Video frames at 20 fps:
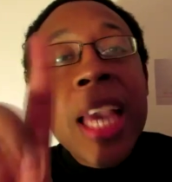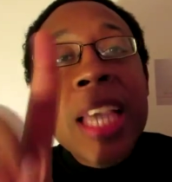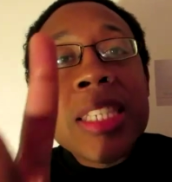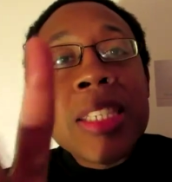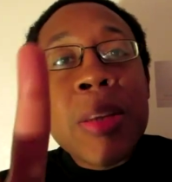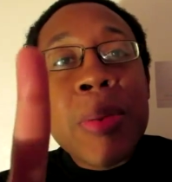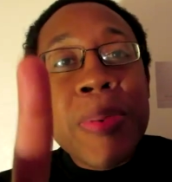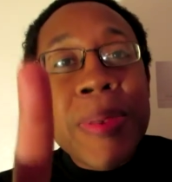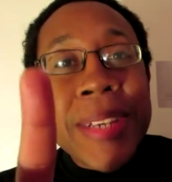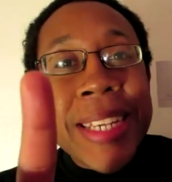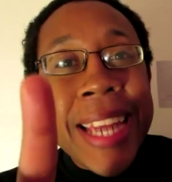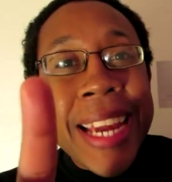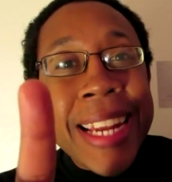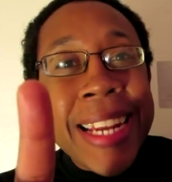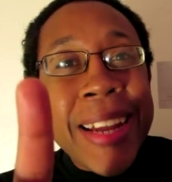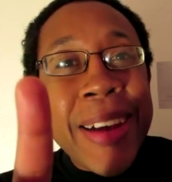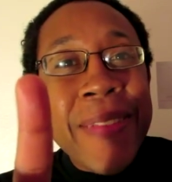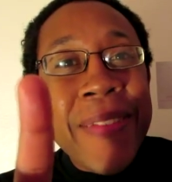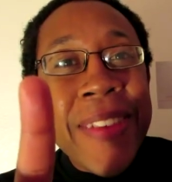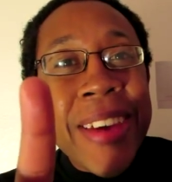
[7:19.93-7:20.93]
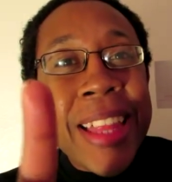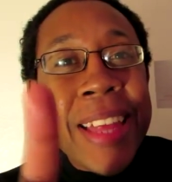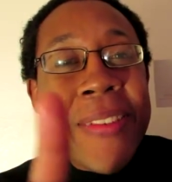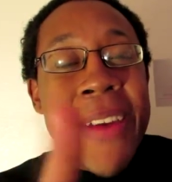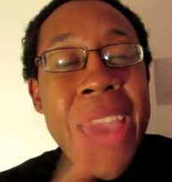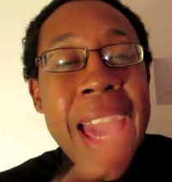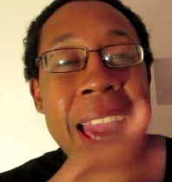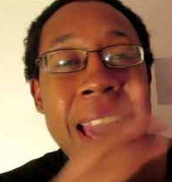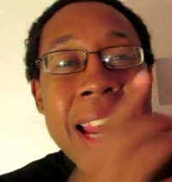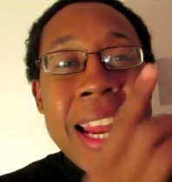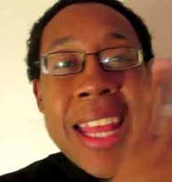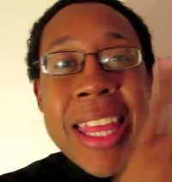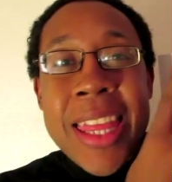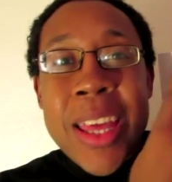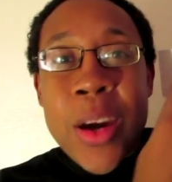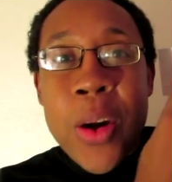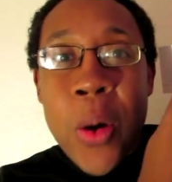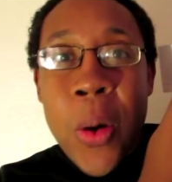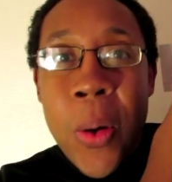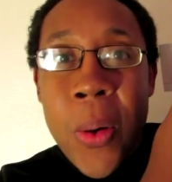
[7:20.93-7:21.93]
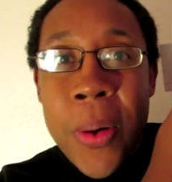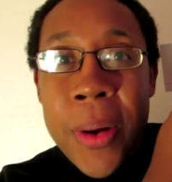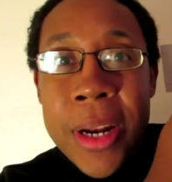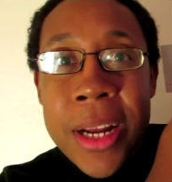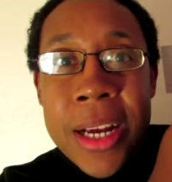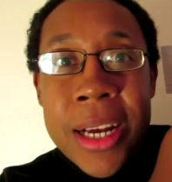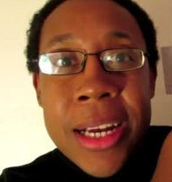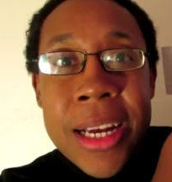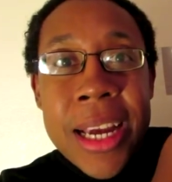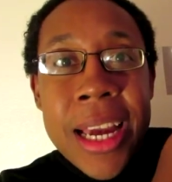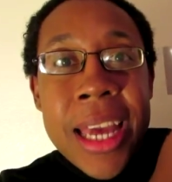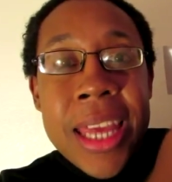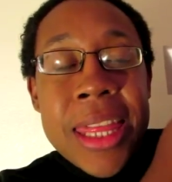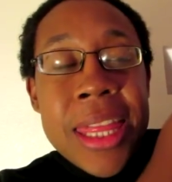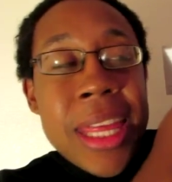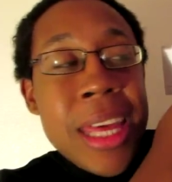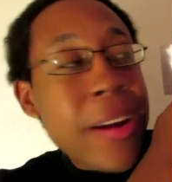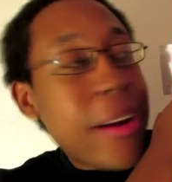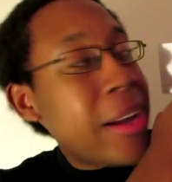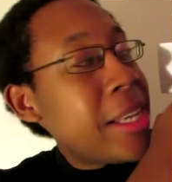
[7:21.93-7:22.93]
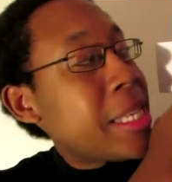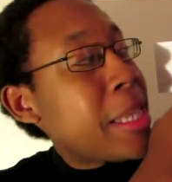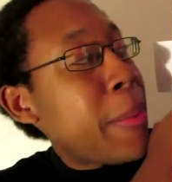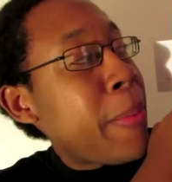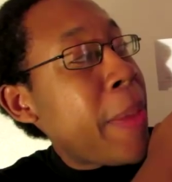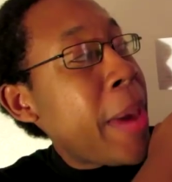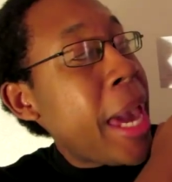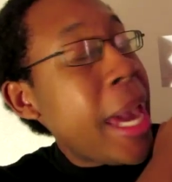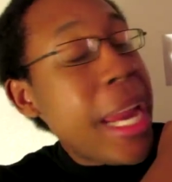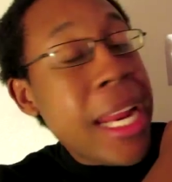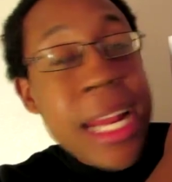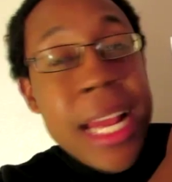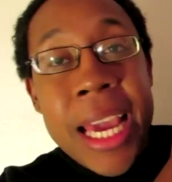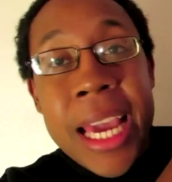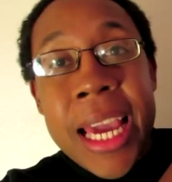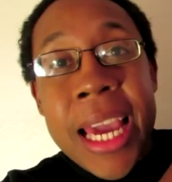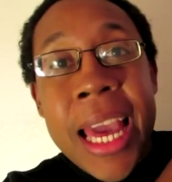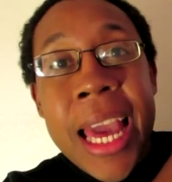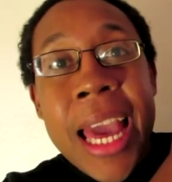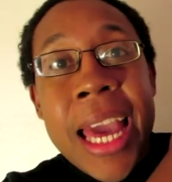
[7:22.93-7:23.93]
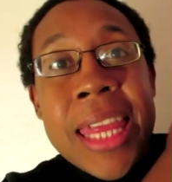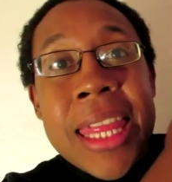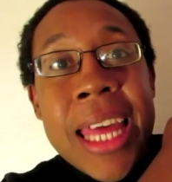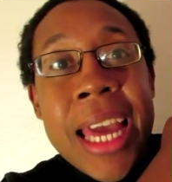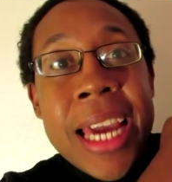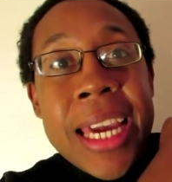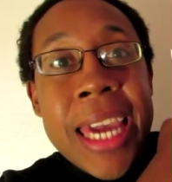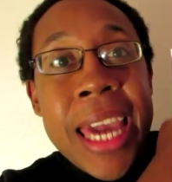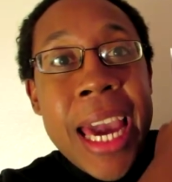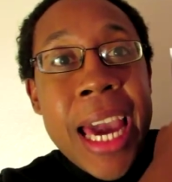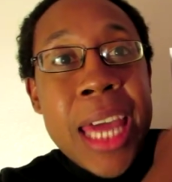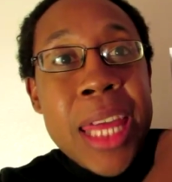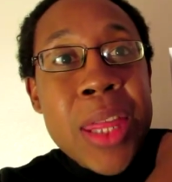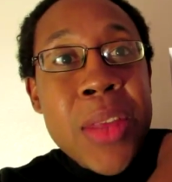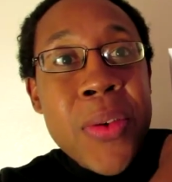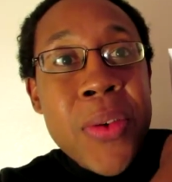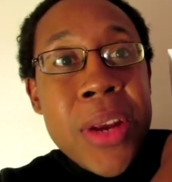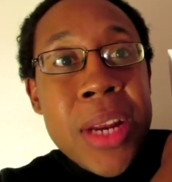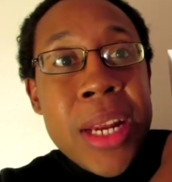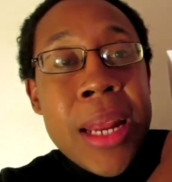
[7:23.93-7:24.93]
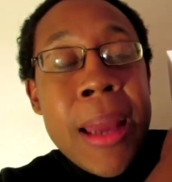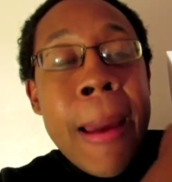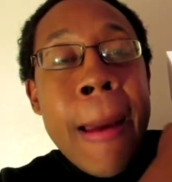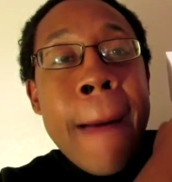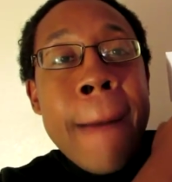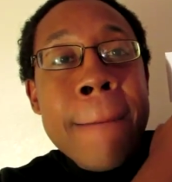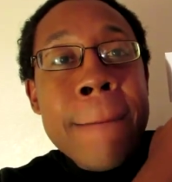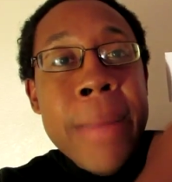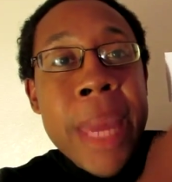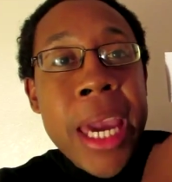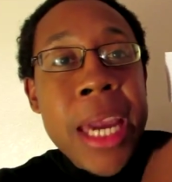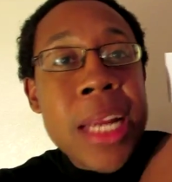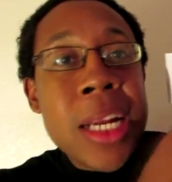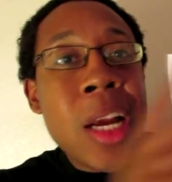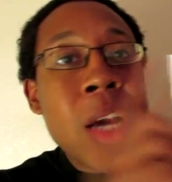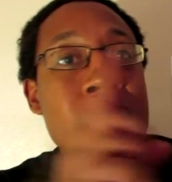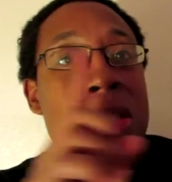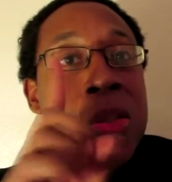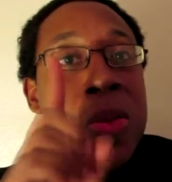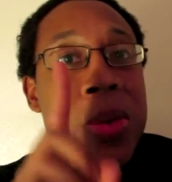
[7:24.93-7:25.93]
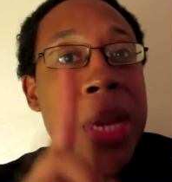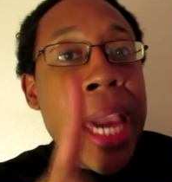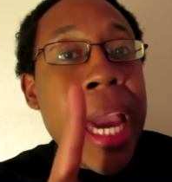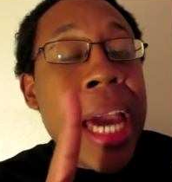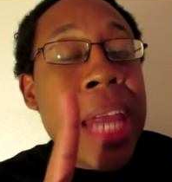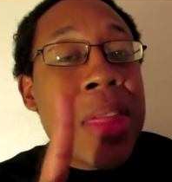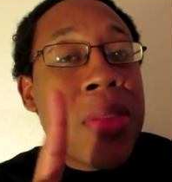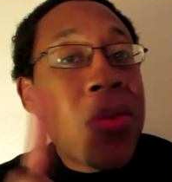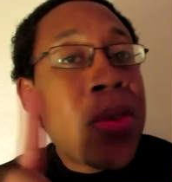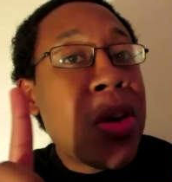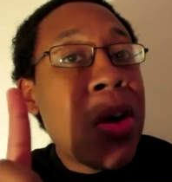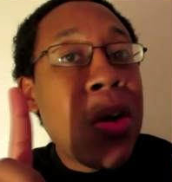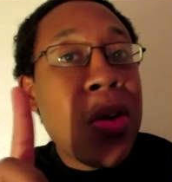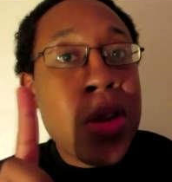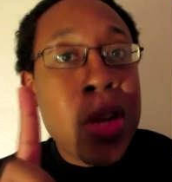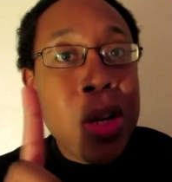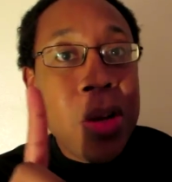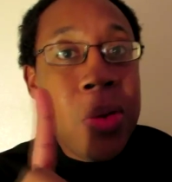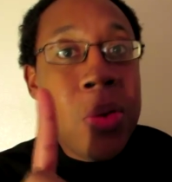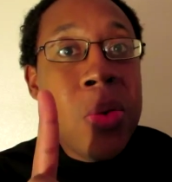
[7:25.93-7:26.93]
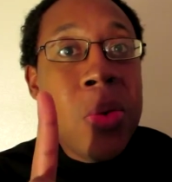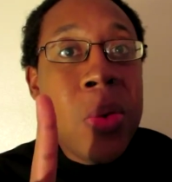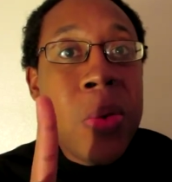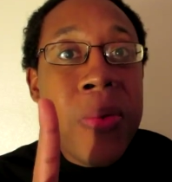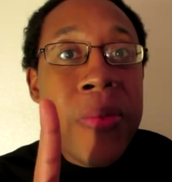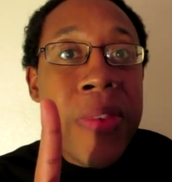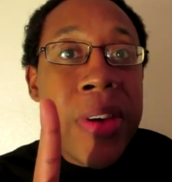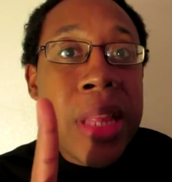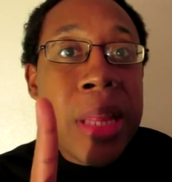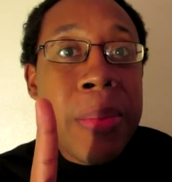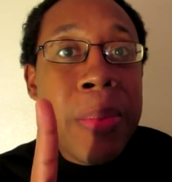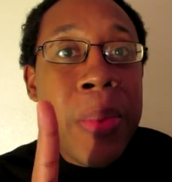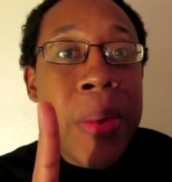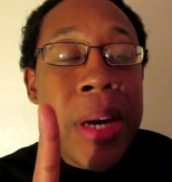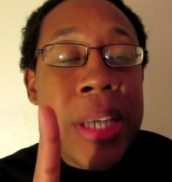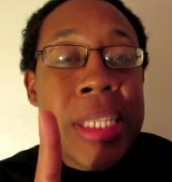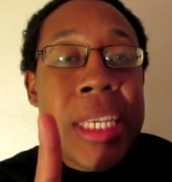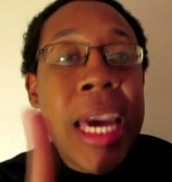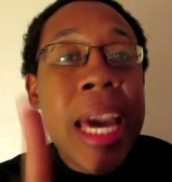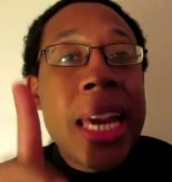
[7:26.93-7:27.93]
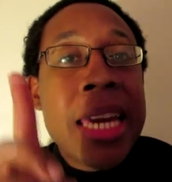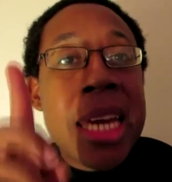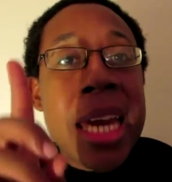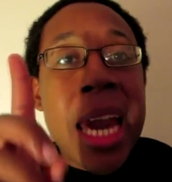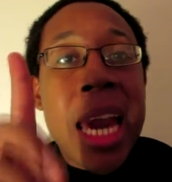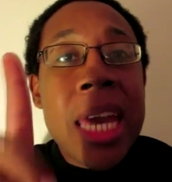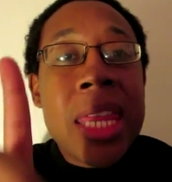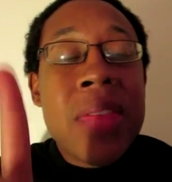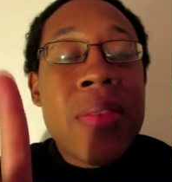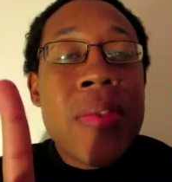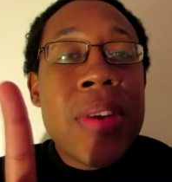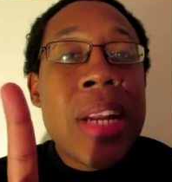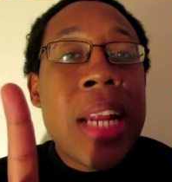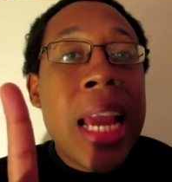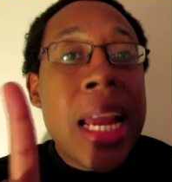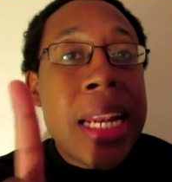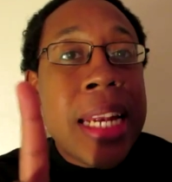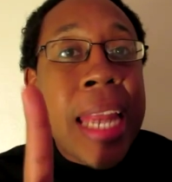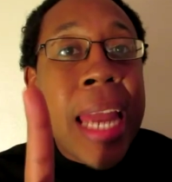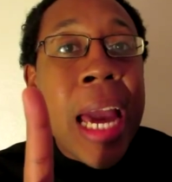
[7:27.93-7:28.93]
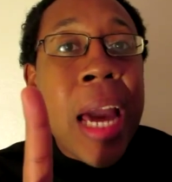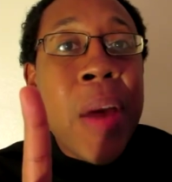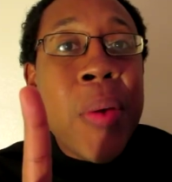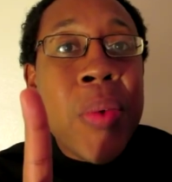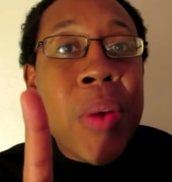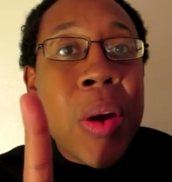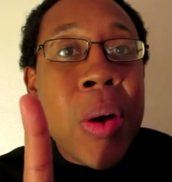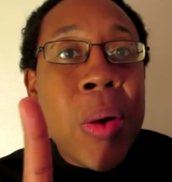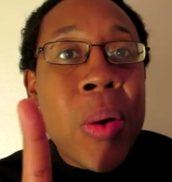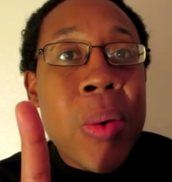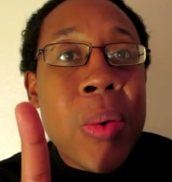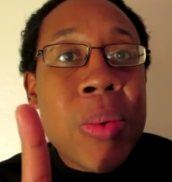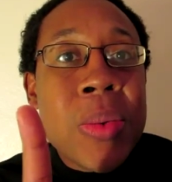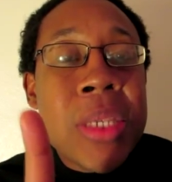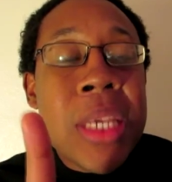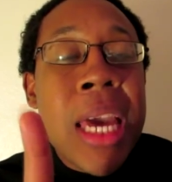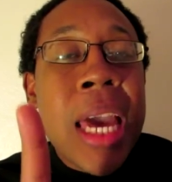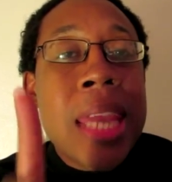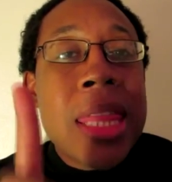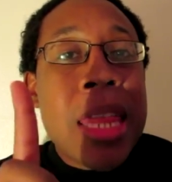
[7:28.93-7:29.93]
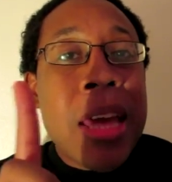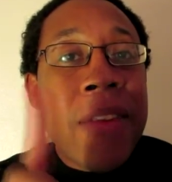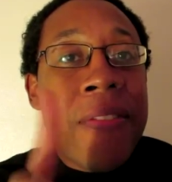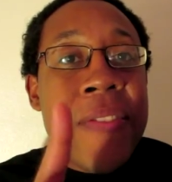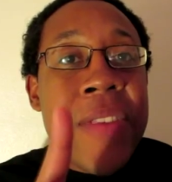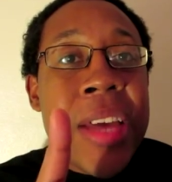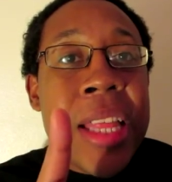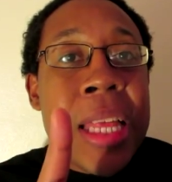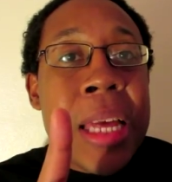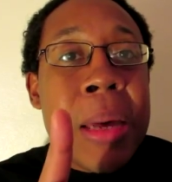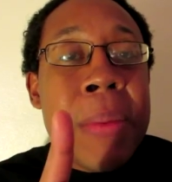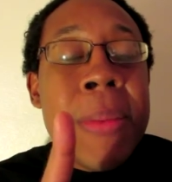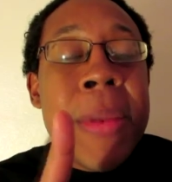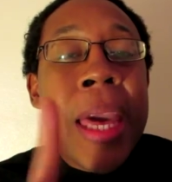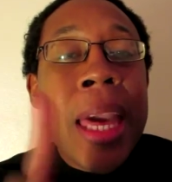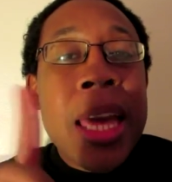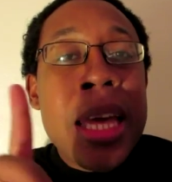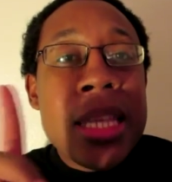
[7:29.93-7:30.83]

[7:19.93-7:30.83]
So pretend I'm Phillip. And in the corner, there is a painting that Catherine made. So Catherine already knew who Phillip was. Catherine now knows that Phillip...